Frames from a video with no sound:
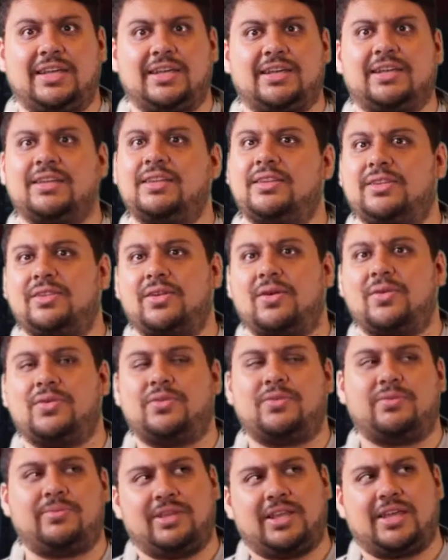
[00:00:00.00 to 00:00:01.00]
like the
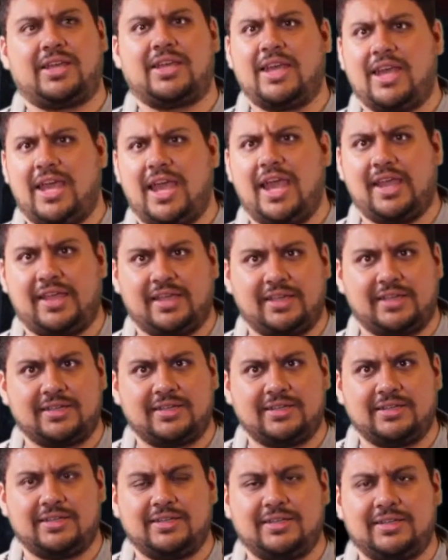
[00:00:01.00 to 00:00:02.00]
owner would be like, hey
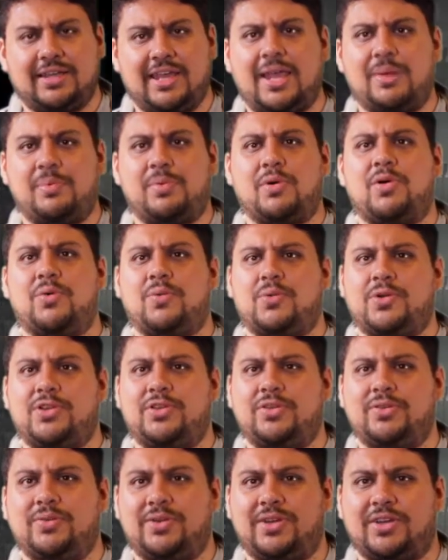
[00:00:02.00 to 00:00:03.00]
boy, what are
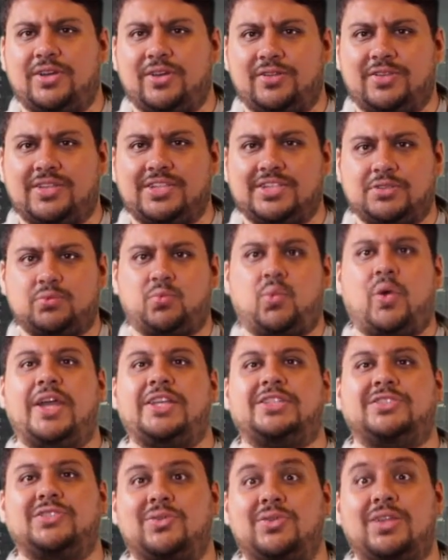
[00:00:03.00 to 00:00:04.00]
you doing here? This is
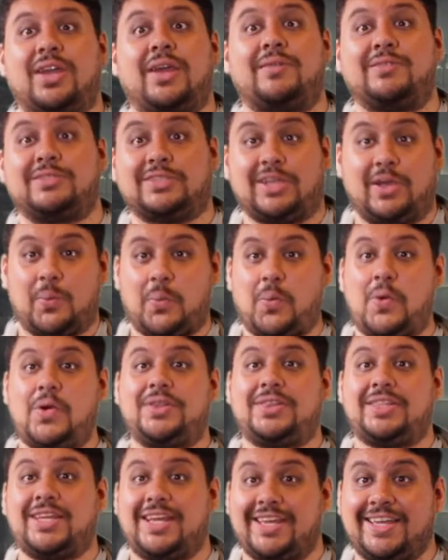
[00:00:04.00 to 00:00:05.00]
whites only. And I was like,
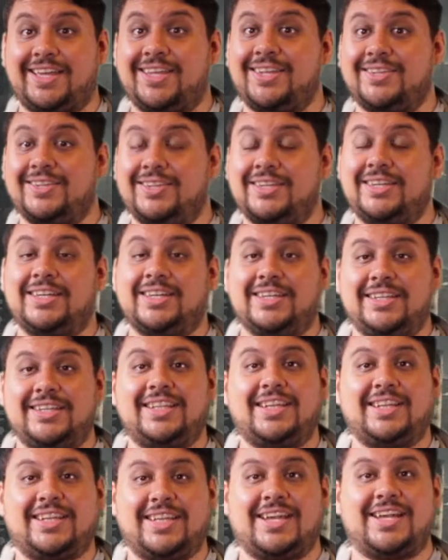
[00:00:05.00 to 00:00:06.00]
what the hell?
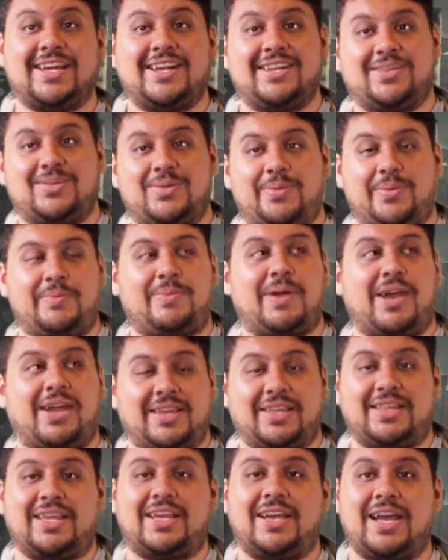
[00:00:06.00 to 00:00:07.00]
Like that kind of threw me
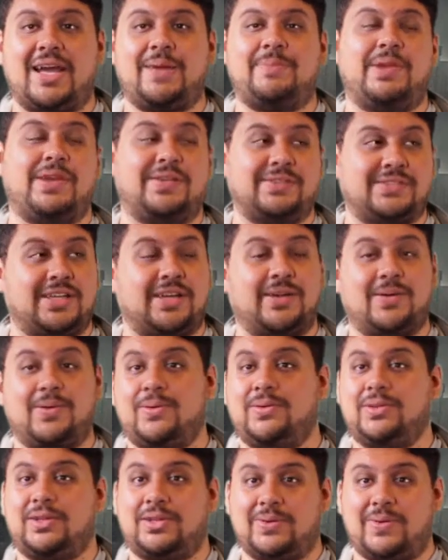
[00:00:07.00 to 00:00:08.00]
back, and that got me. I was like,
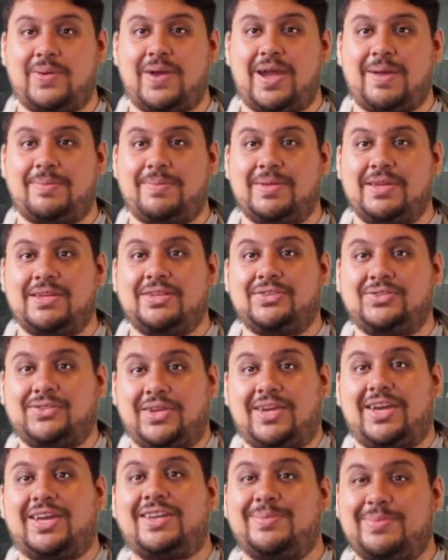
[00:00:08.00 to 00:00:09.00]
holy crap!
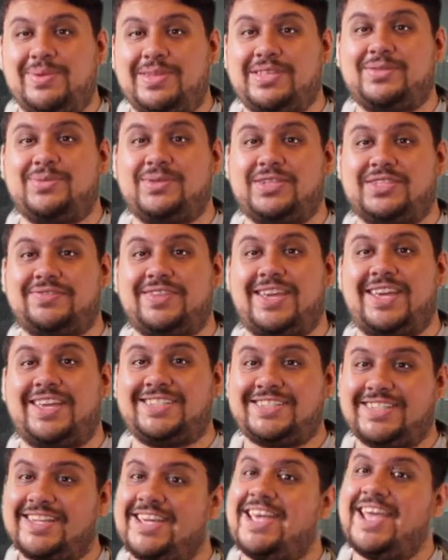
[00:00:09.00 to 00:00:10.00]
So I got up into his
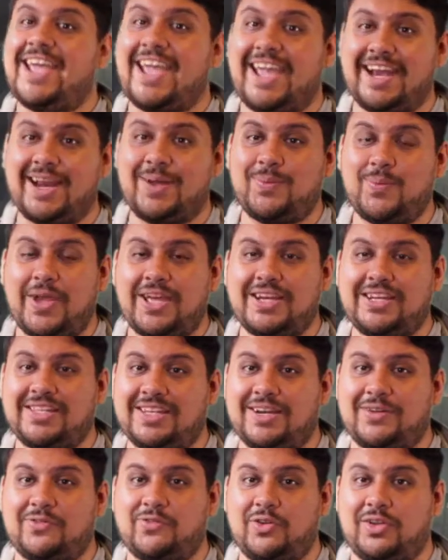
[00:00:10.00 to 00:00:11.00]
face, and I
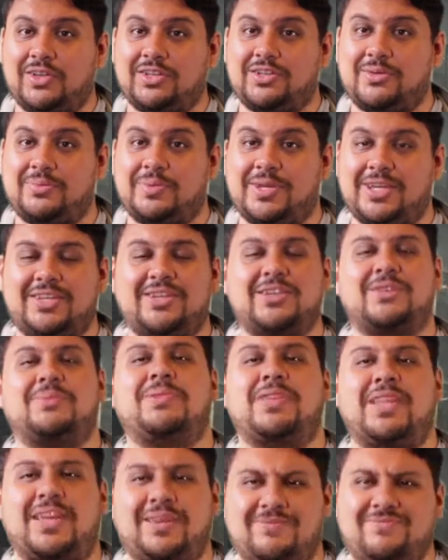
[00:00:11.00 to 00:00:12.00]
waited there for a little bit,
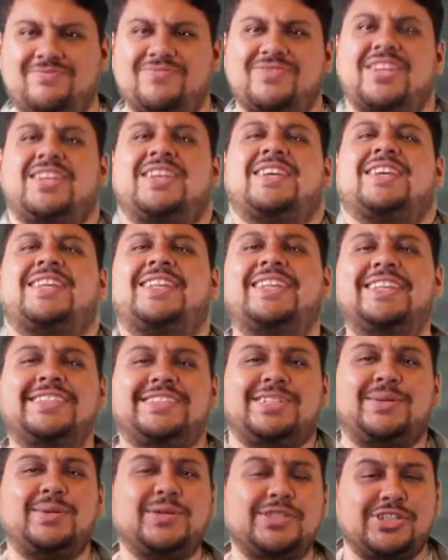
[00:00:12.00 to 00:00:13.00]
be like,
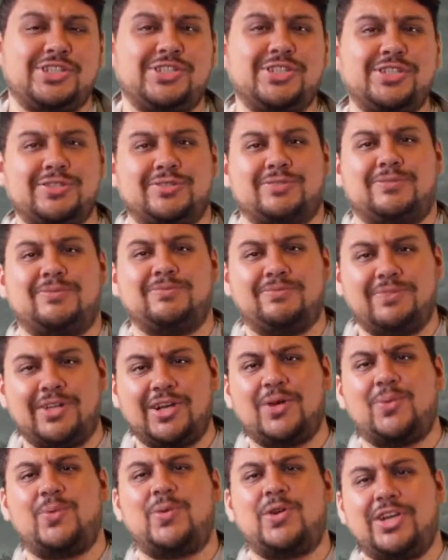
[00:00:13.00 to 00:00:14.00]
let's see what you do.
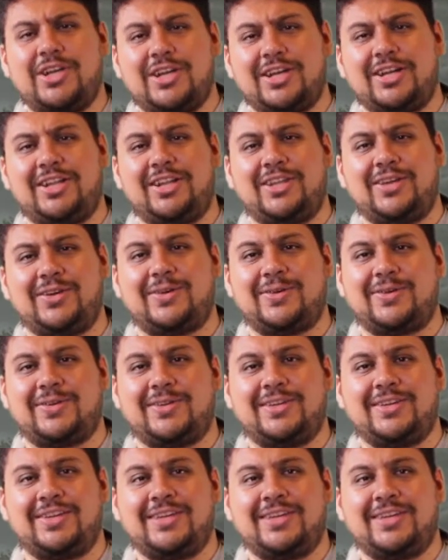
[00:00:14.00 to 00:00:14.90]
What are you gonna do?